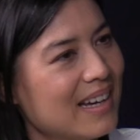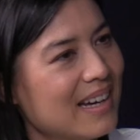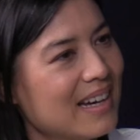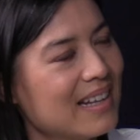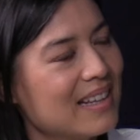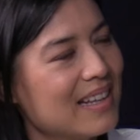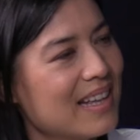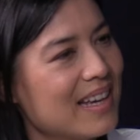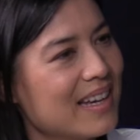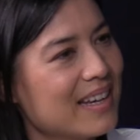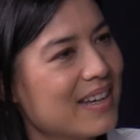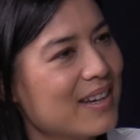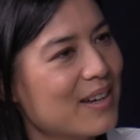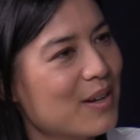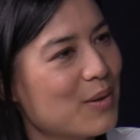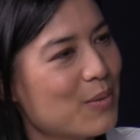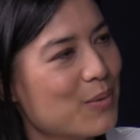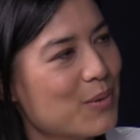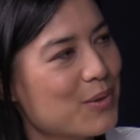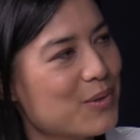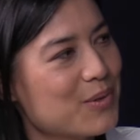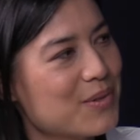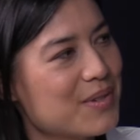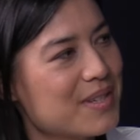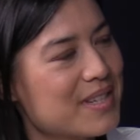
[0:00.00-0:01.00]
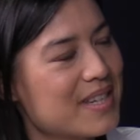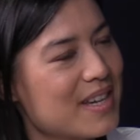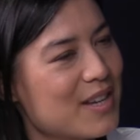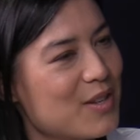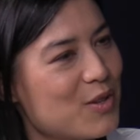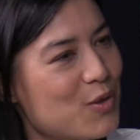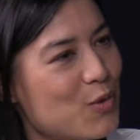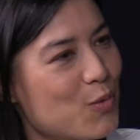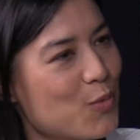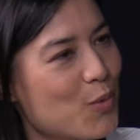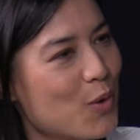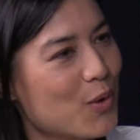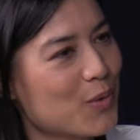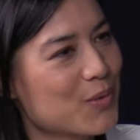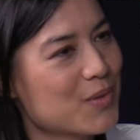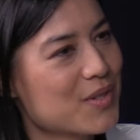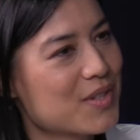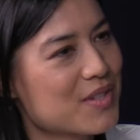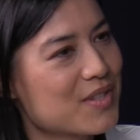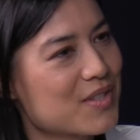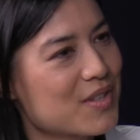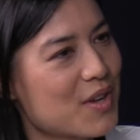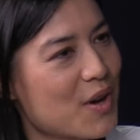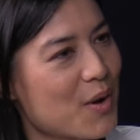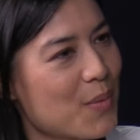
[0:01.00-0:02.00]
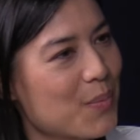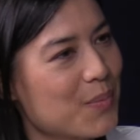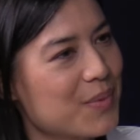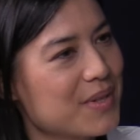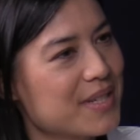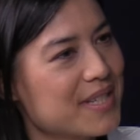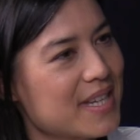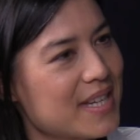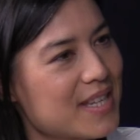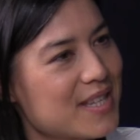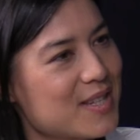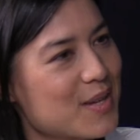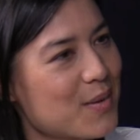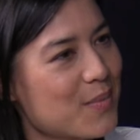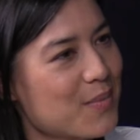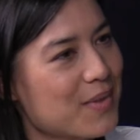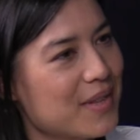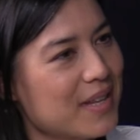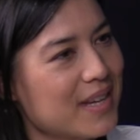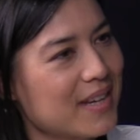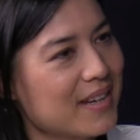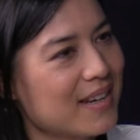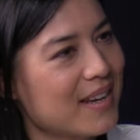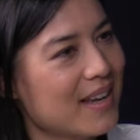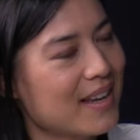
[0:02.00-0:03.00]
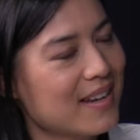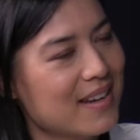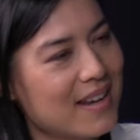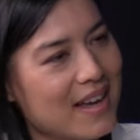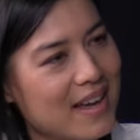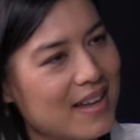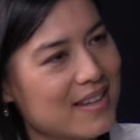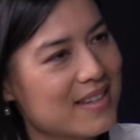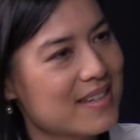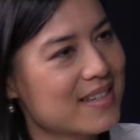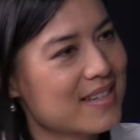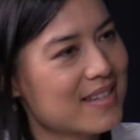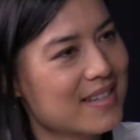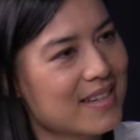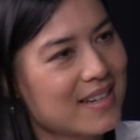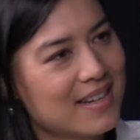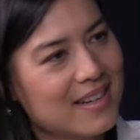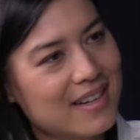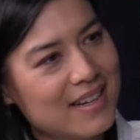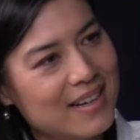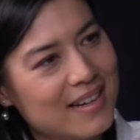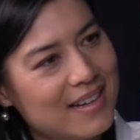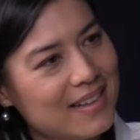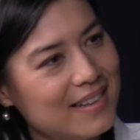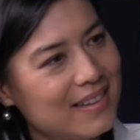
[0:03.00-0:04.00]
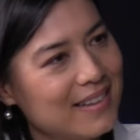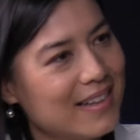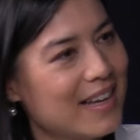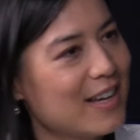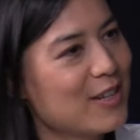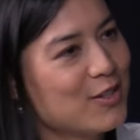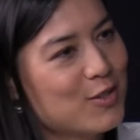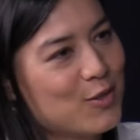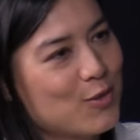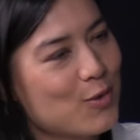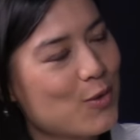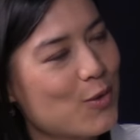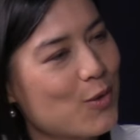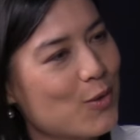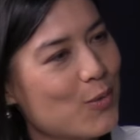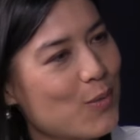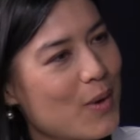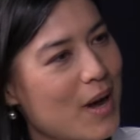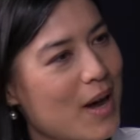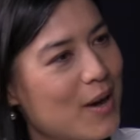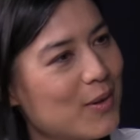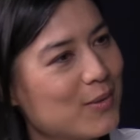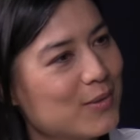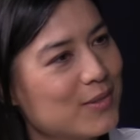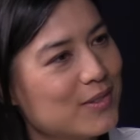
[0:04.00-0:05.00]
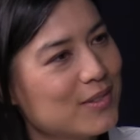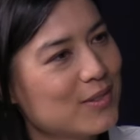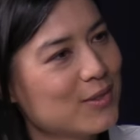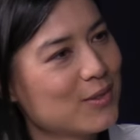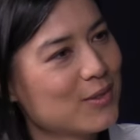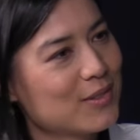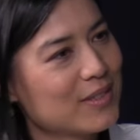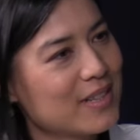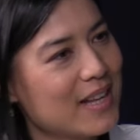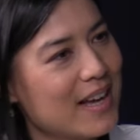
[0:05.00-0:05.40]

I like uh, what you said. You won't stop. Is that something that has led you throughout your